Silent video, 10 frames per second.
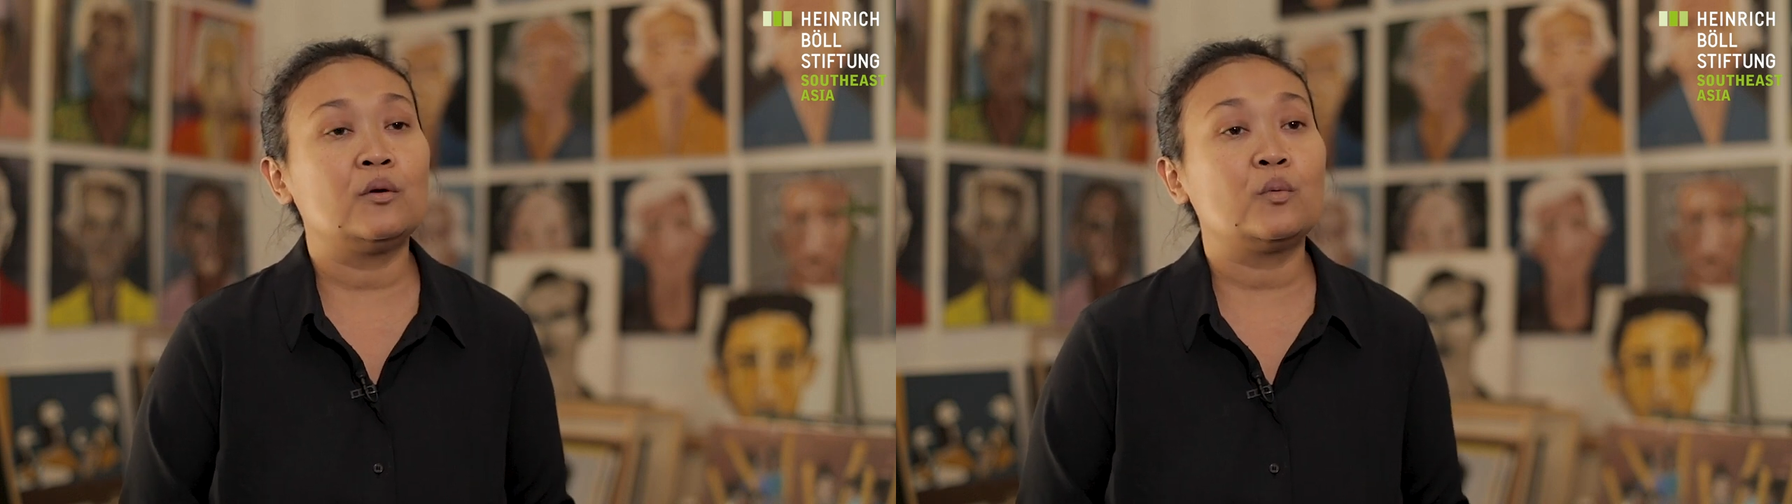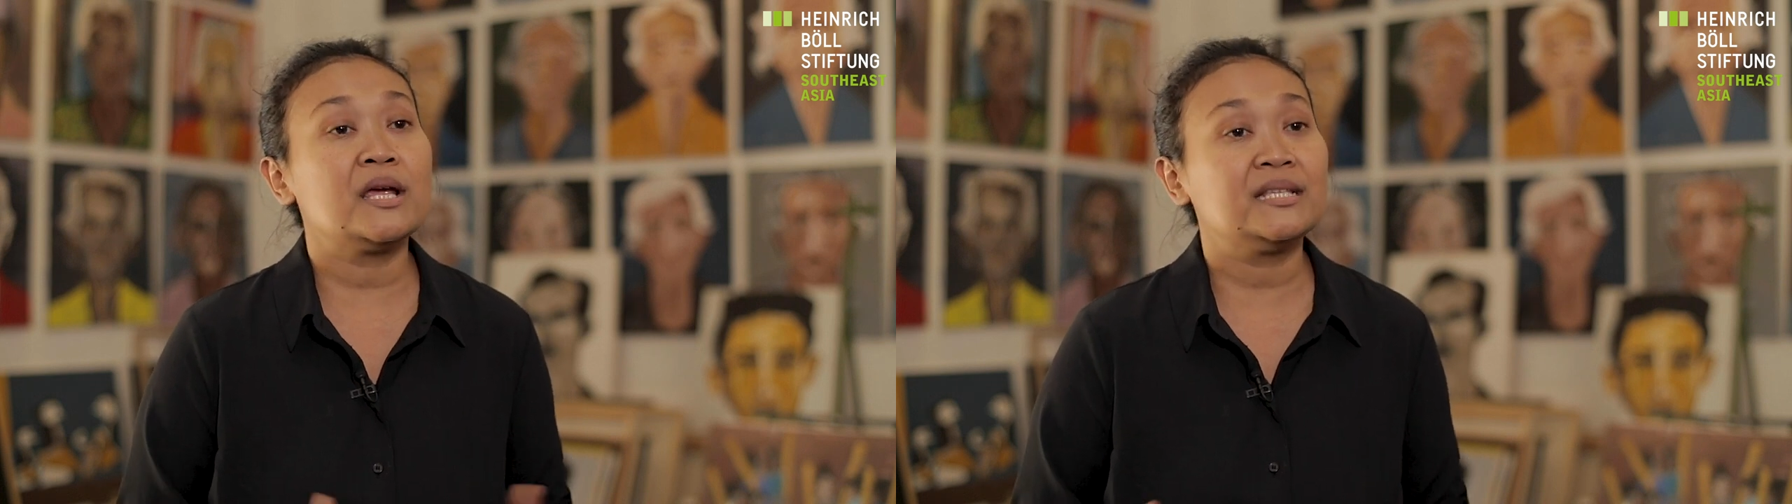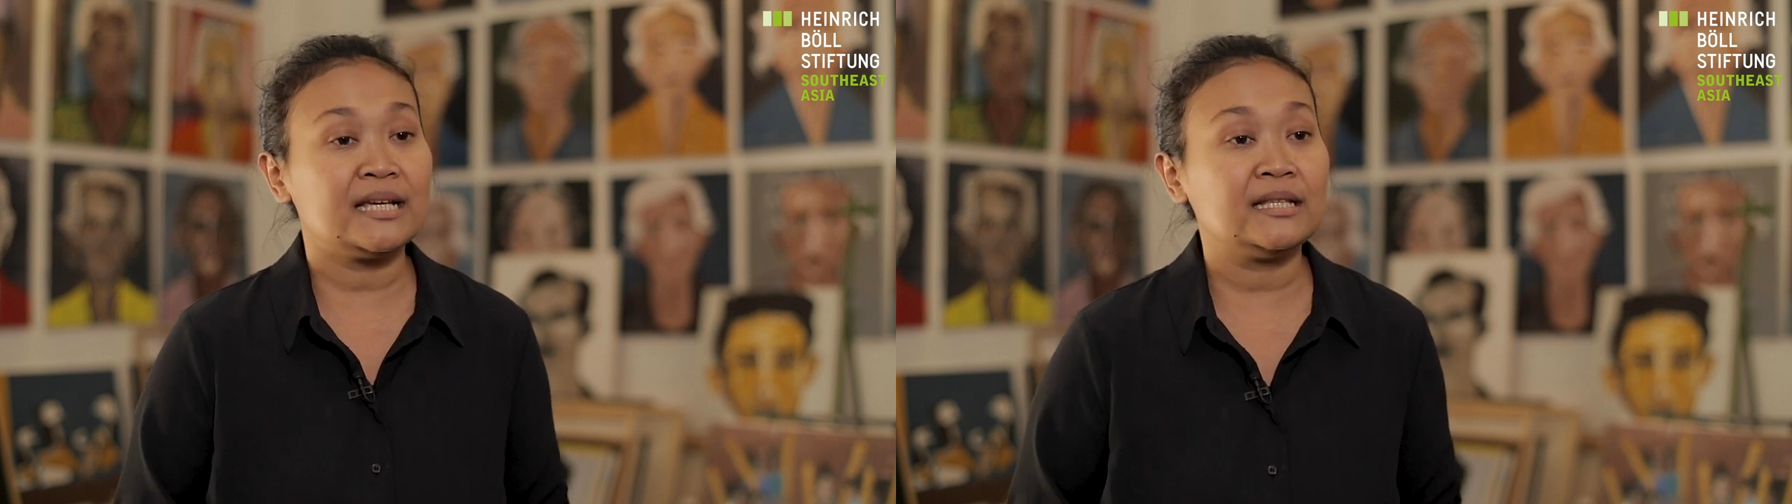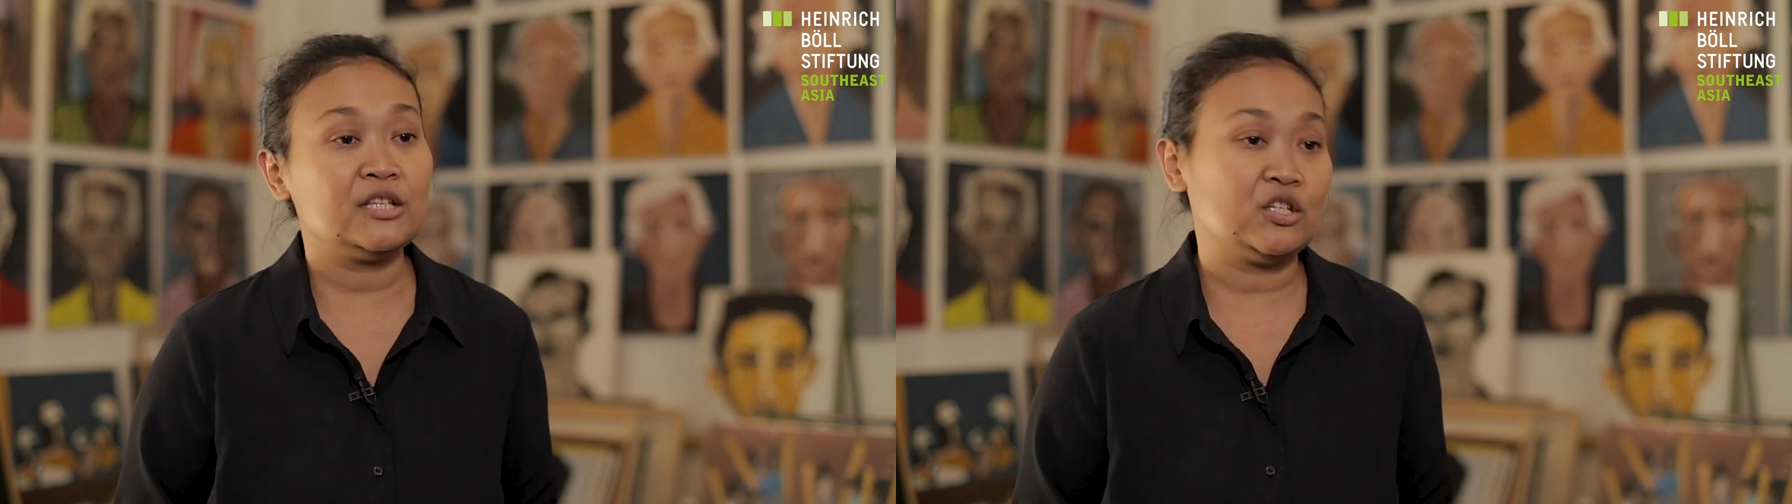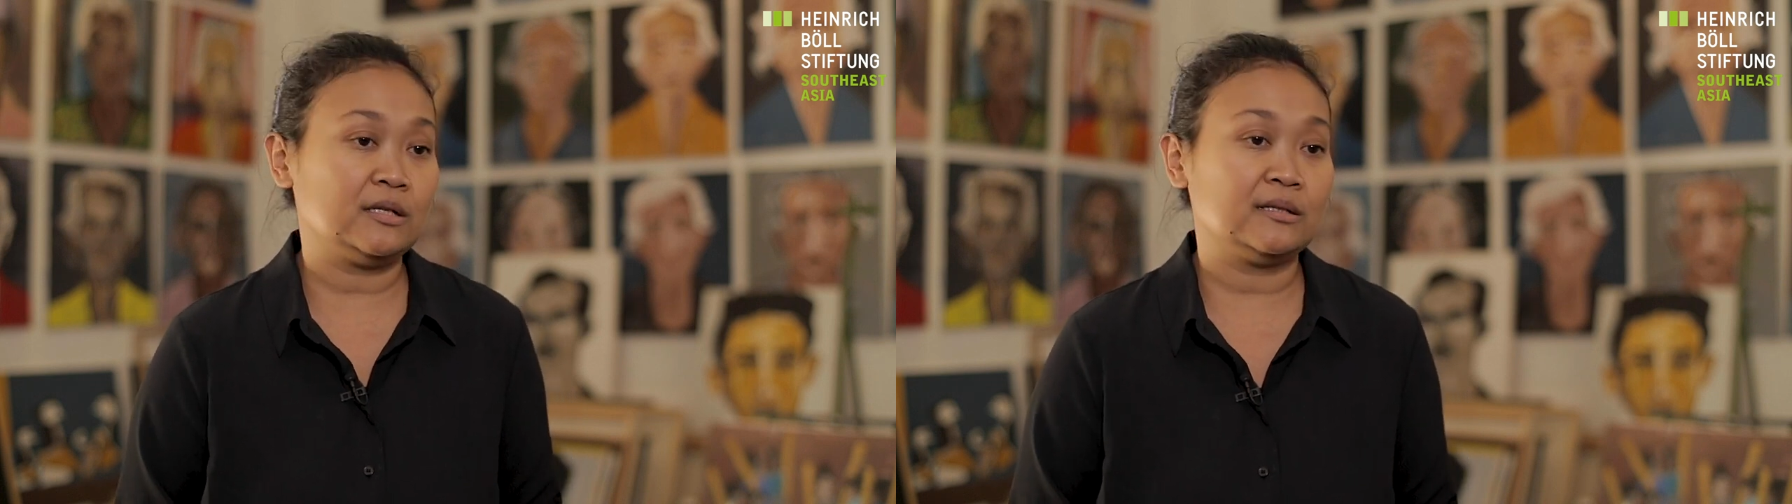raising
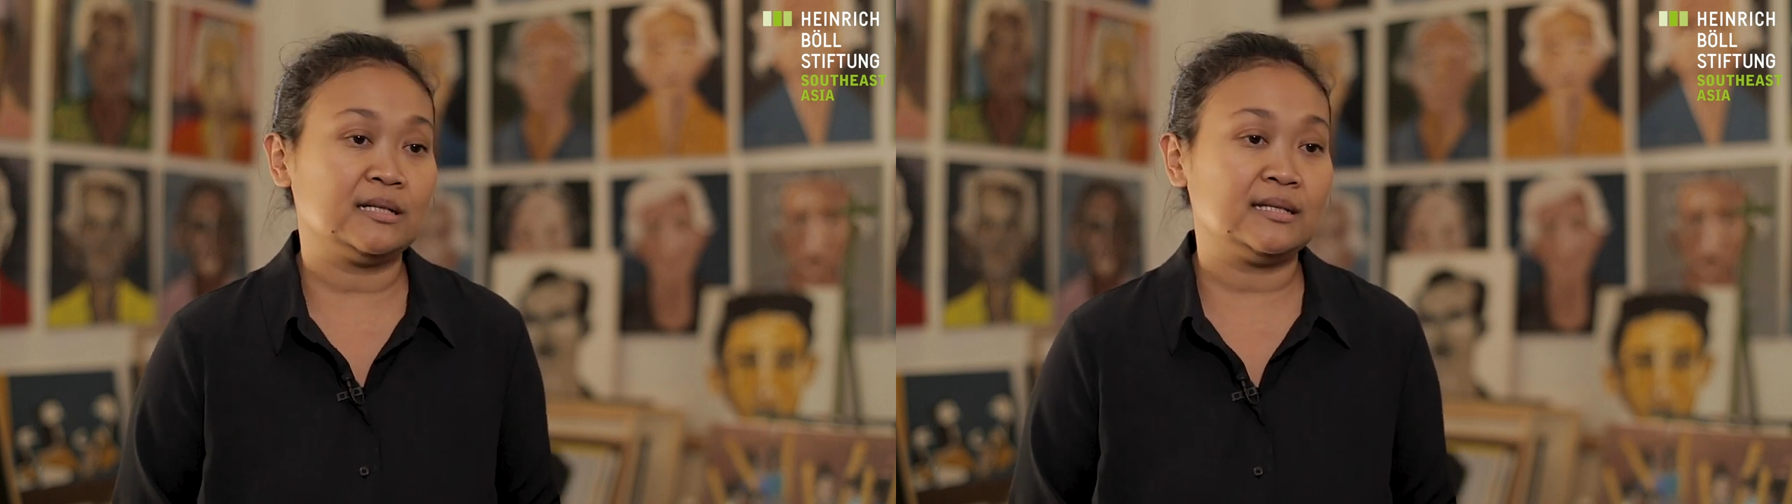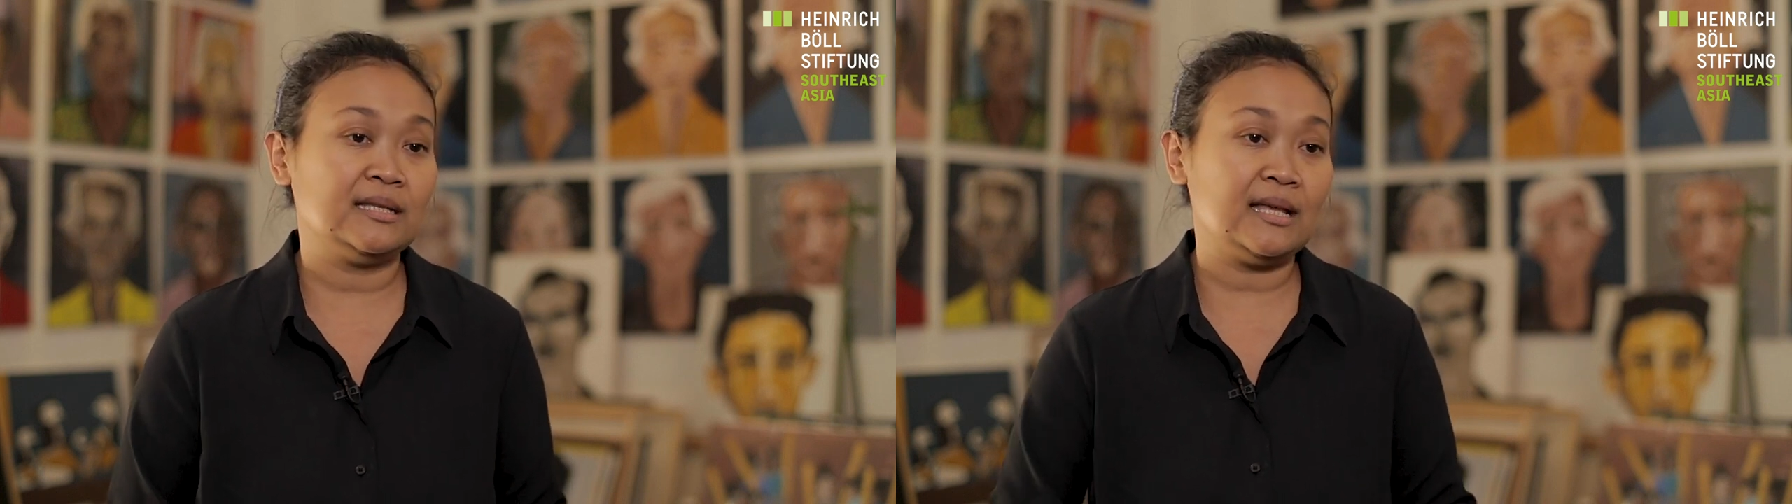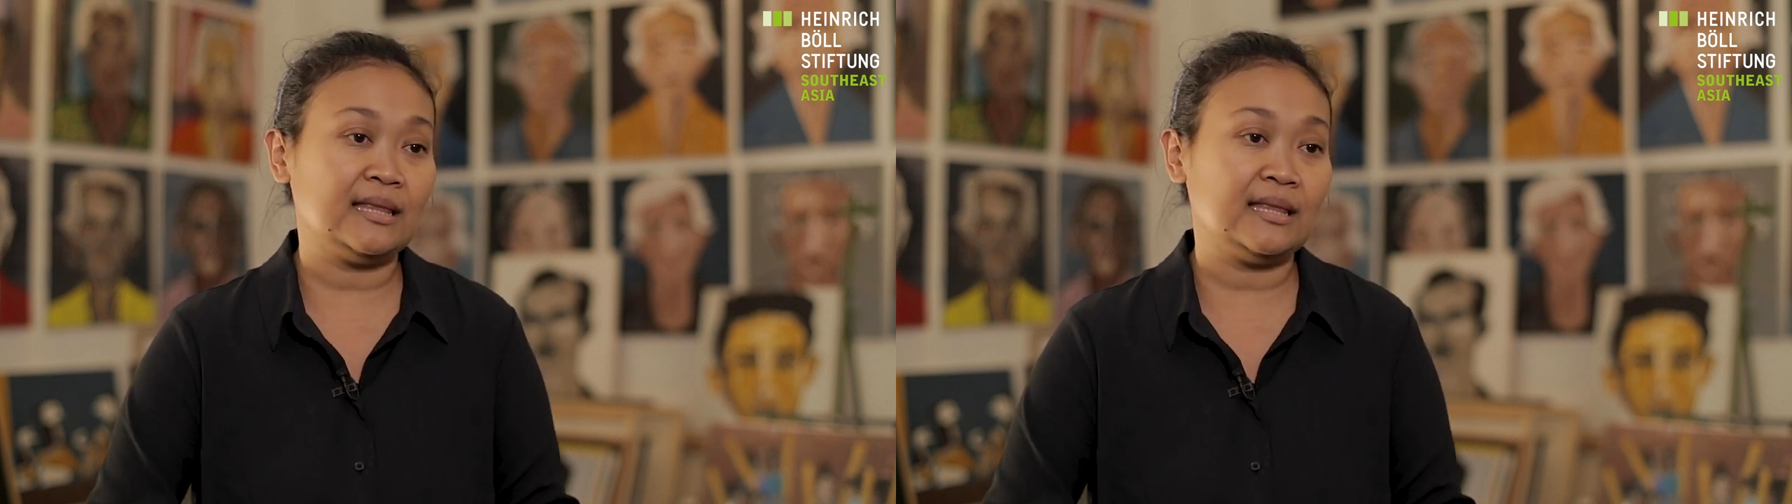the children.